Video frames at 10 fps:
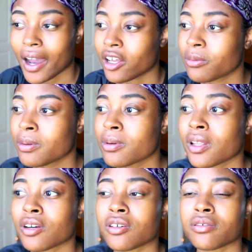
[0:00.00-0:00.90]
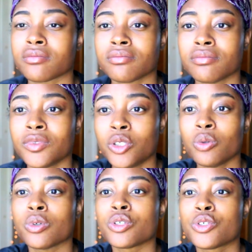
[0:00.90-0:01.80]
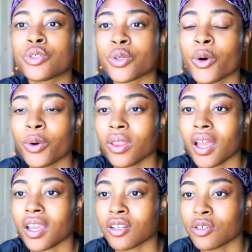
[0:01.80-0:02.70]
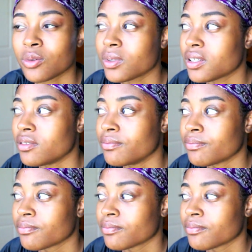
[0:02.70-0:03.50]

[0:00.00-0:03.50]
I know people that are doing so like doing